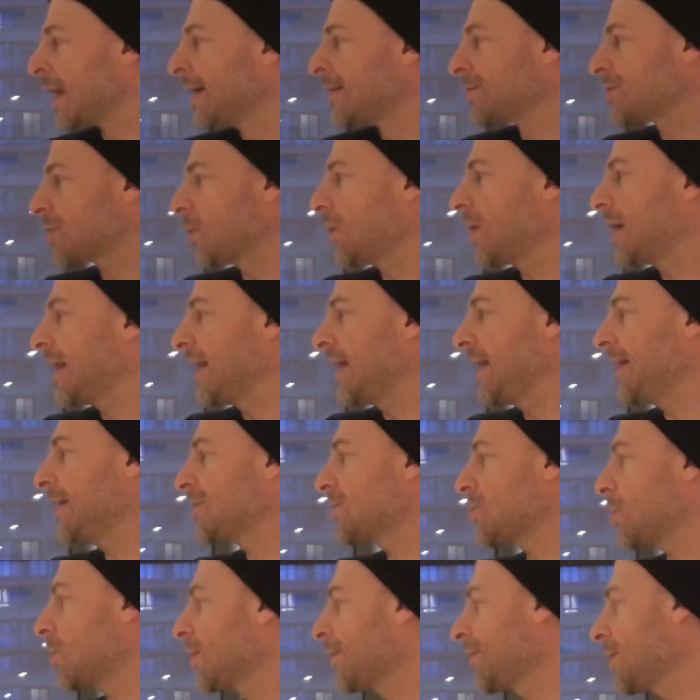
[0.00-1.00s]
So it
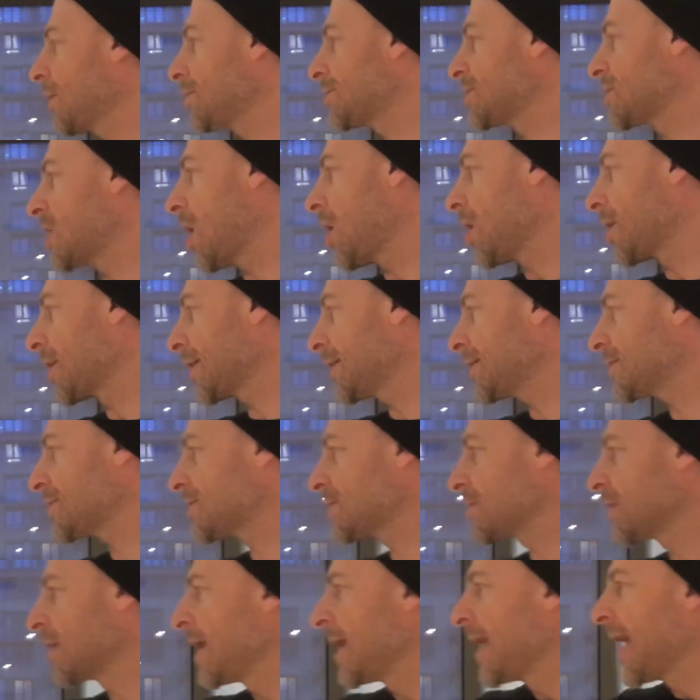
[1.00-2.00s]
hits all of those
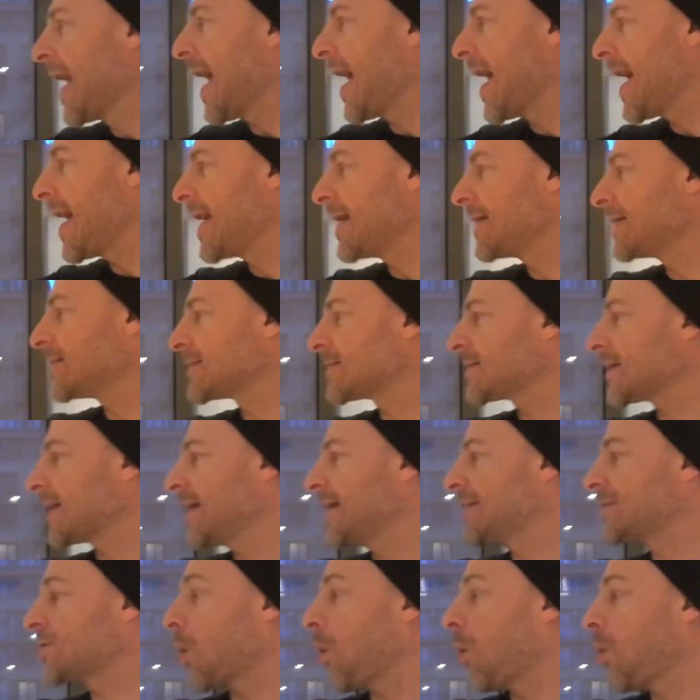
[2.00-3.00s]
targets, and
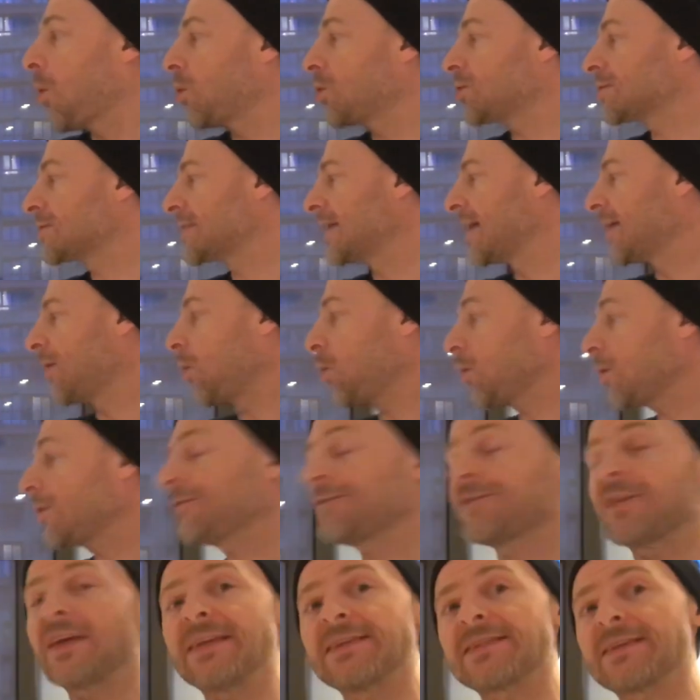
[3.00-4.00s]
it's all
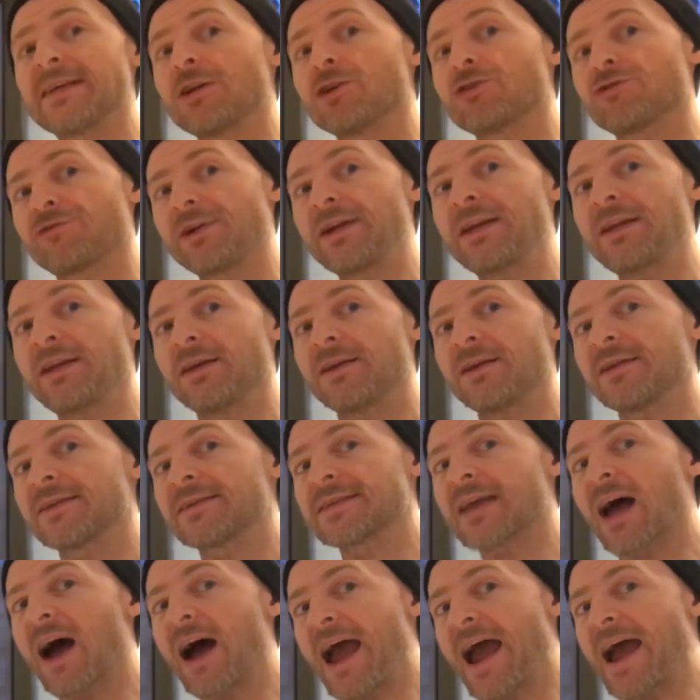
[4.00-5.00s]
of these
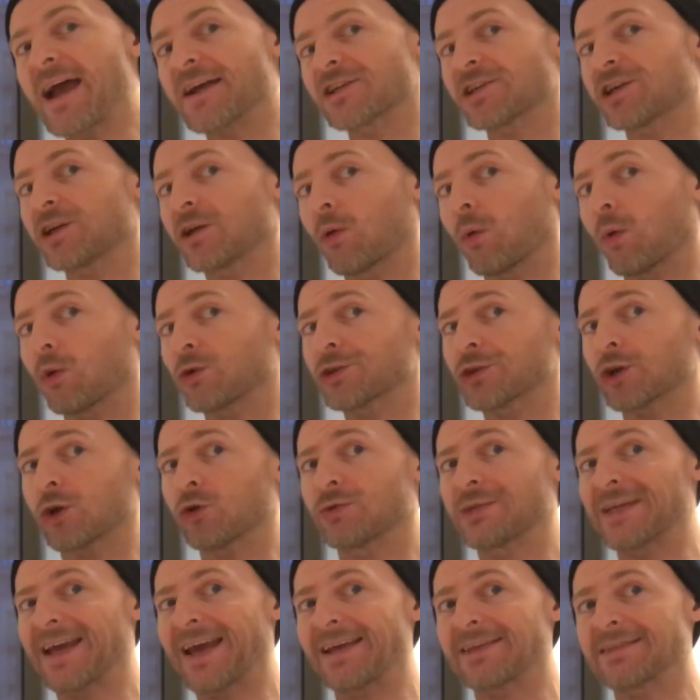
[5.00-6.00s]
ingredients I actually also
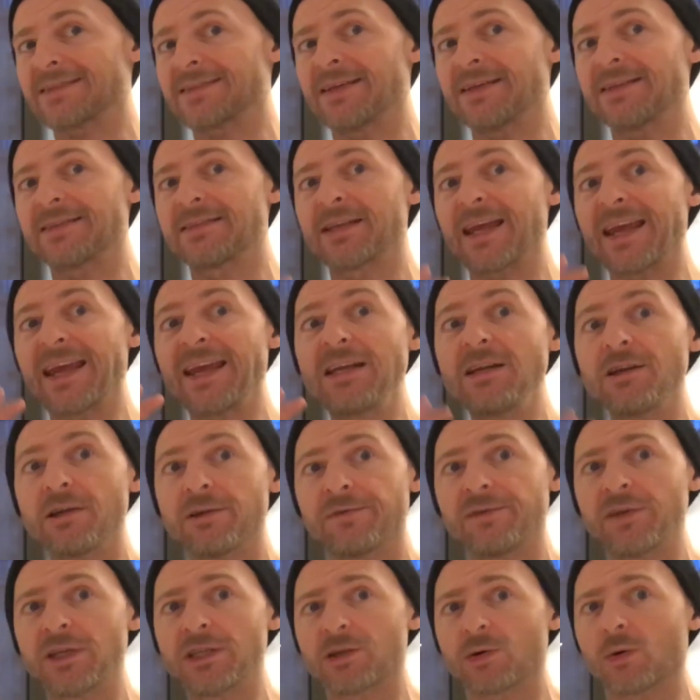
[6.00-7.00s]
tested
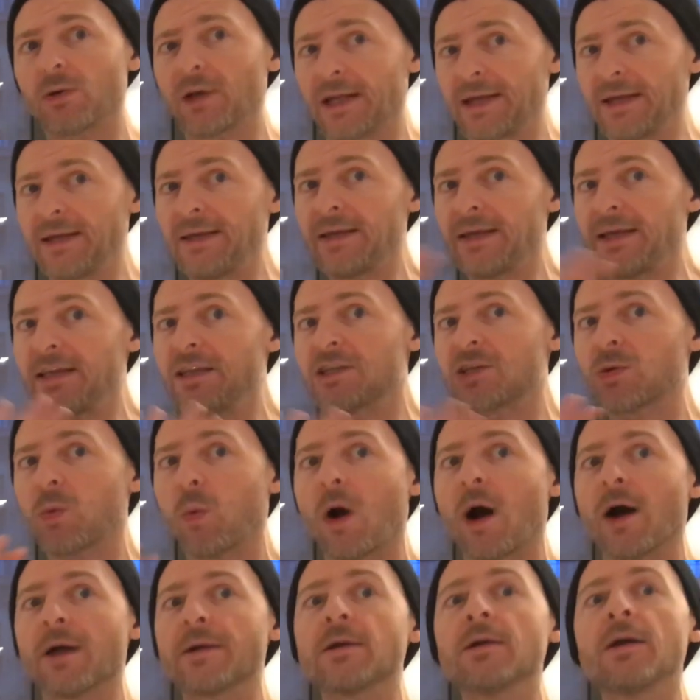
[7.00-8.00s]
individually, each
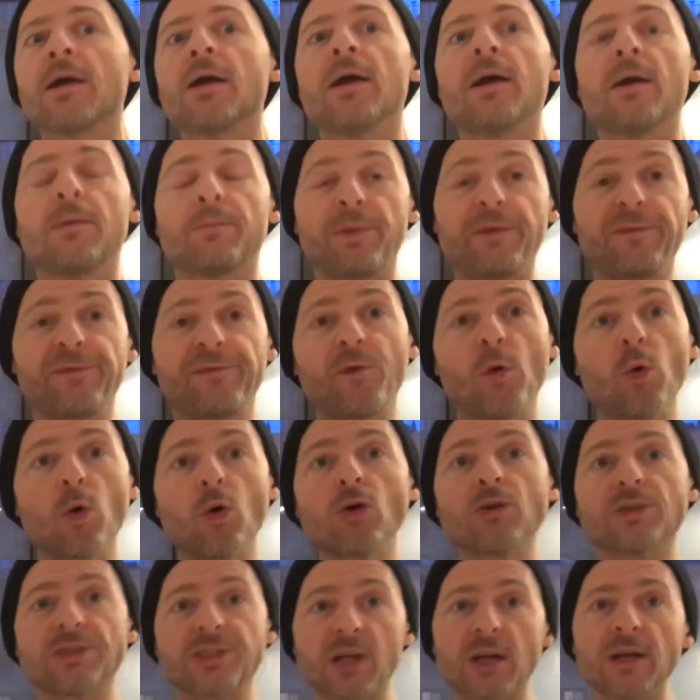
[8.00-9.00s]
one,
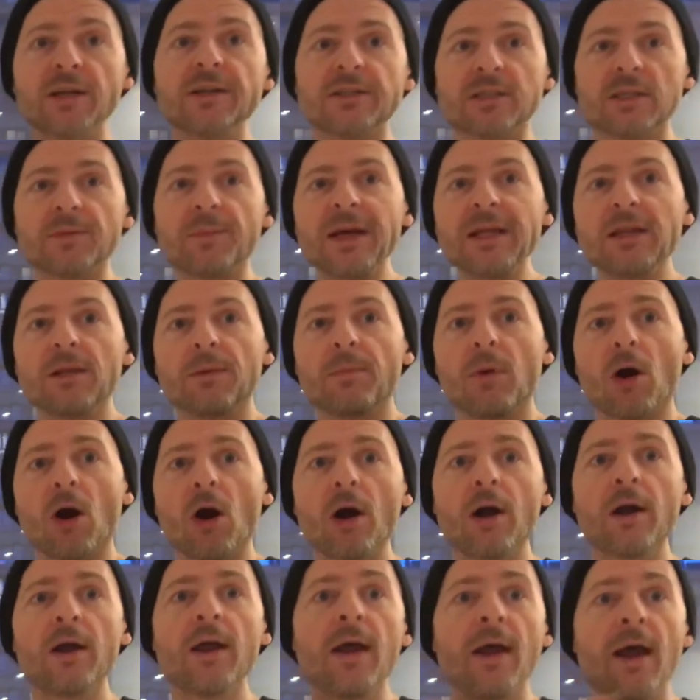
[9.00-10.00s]
before starting to make the
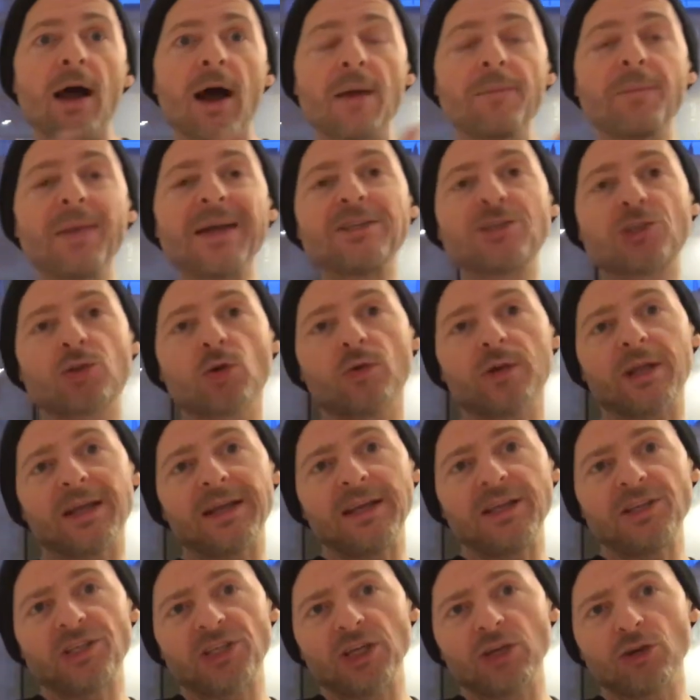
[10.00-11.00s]
bar. I made sure that
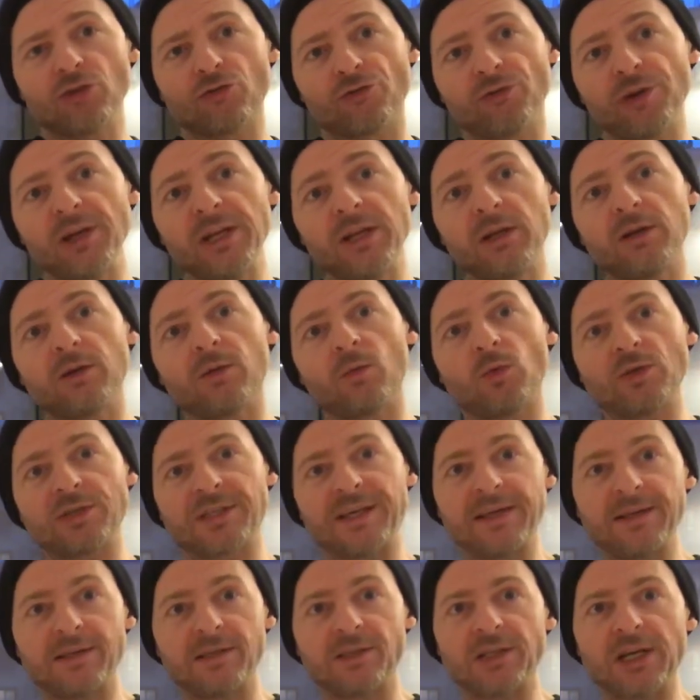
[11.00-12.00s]
each ingredient was
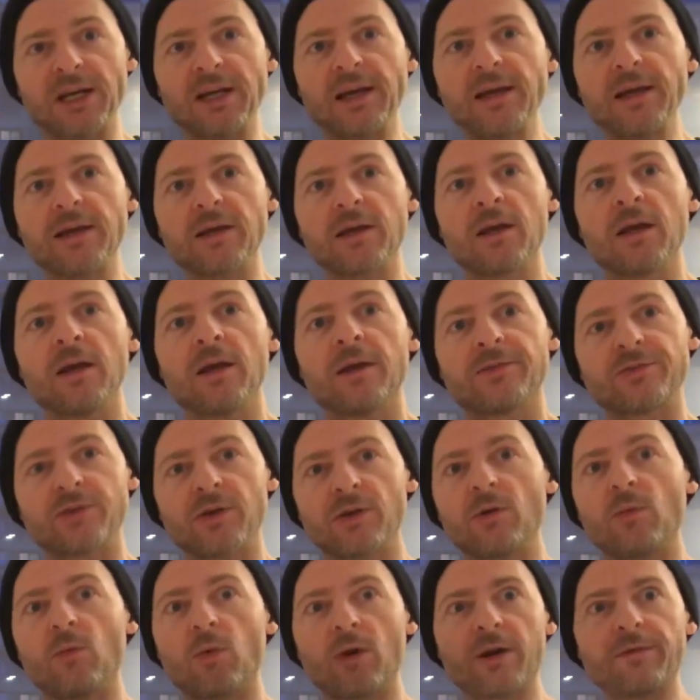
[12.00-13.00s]
ketogenic, so
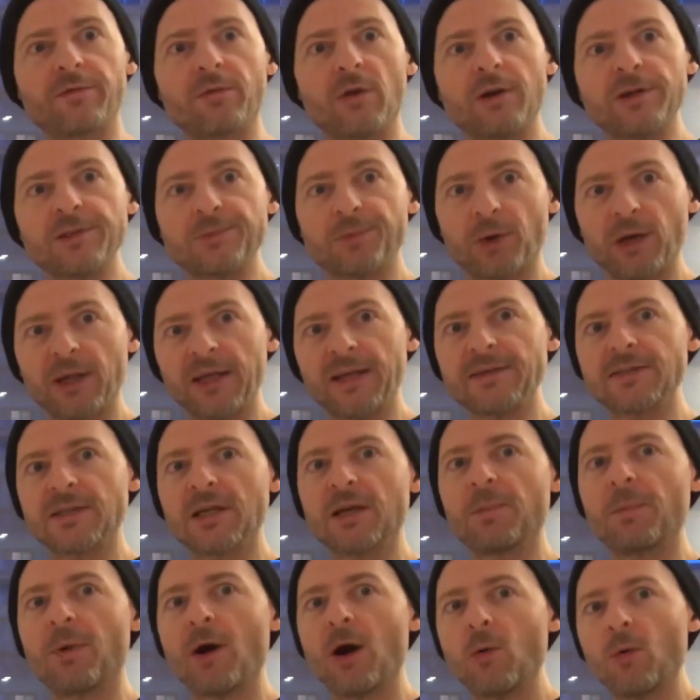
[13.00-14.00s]
that whatever I was putting into
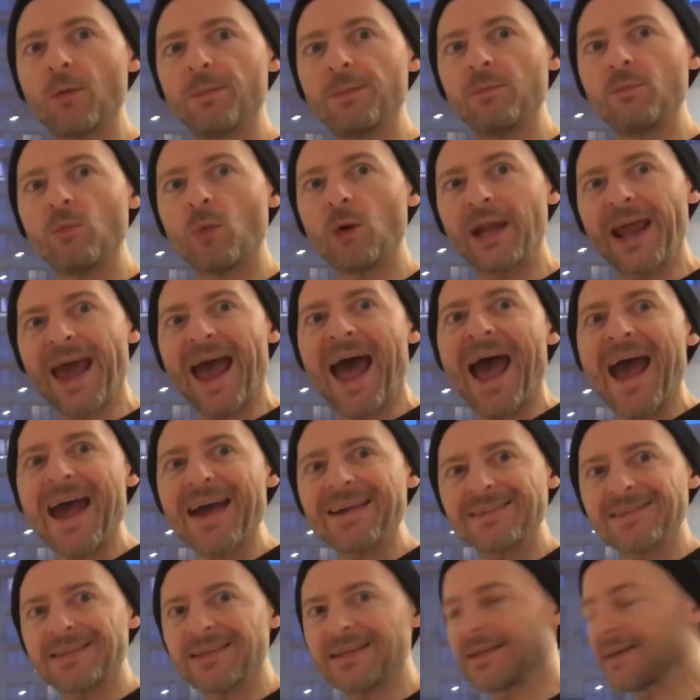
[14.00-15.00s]
the bar would
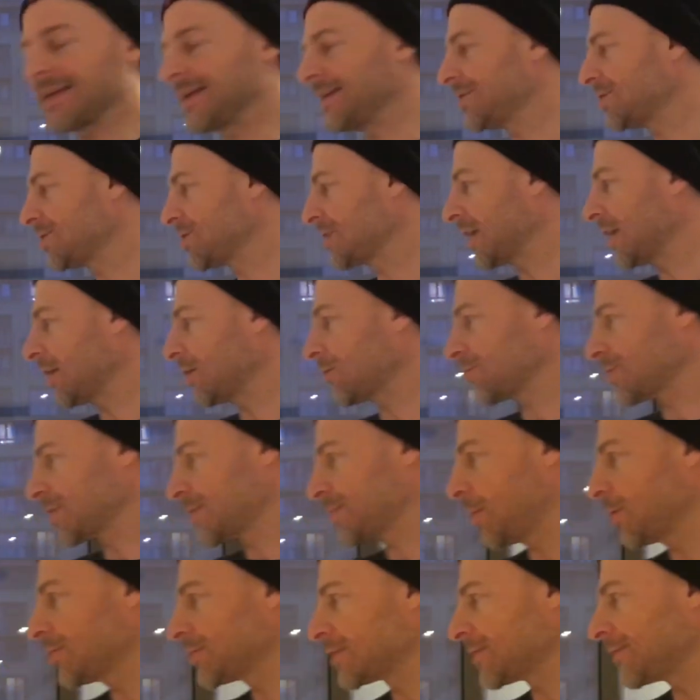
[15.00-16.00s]
add to the ketogenic
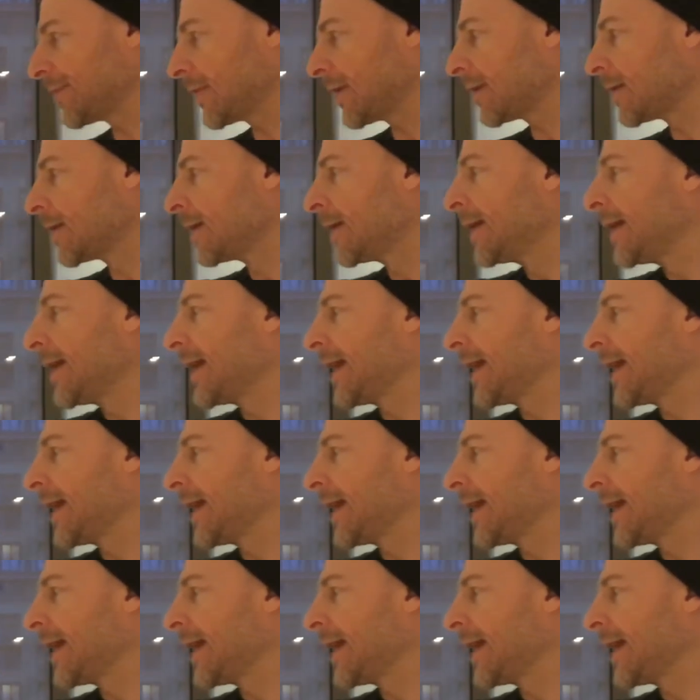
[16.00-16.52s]
response of it.